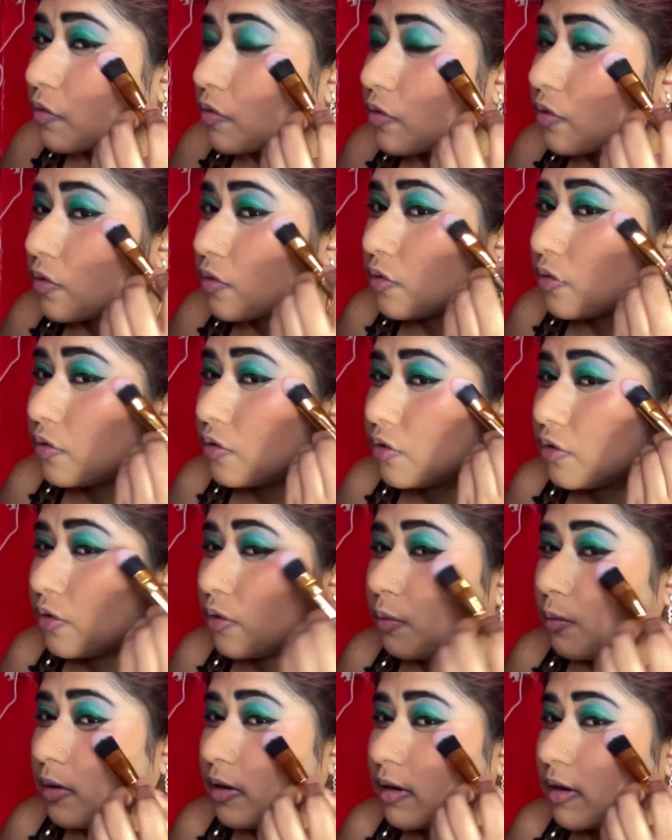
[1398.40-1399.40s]
you don't
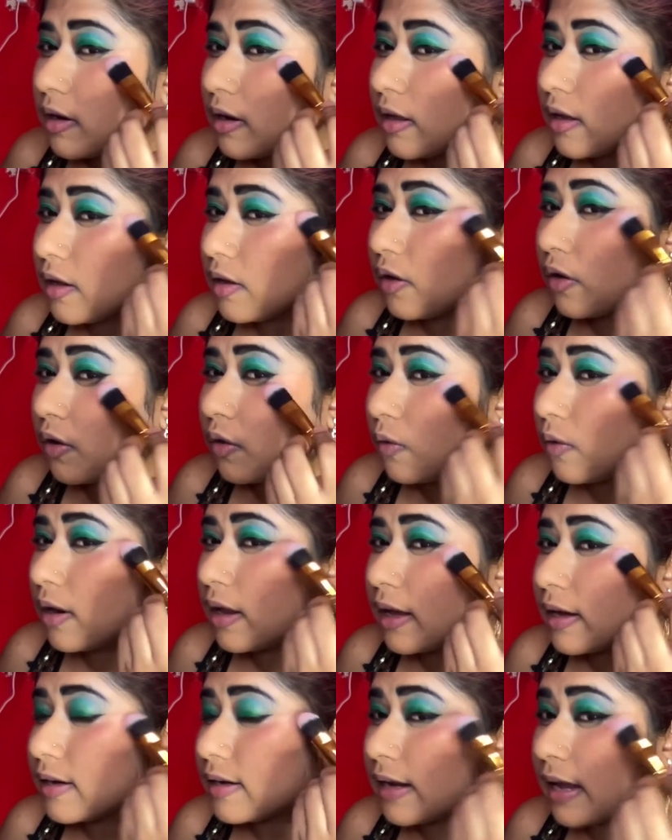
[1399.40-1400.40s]
want to like go
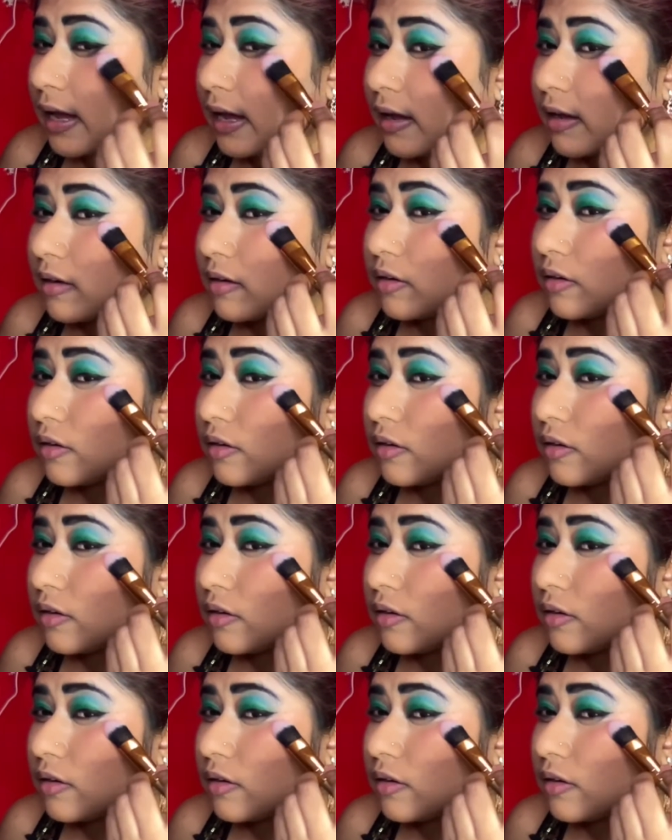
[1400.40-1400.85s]
like that.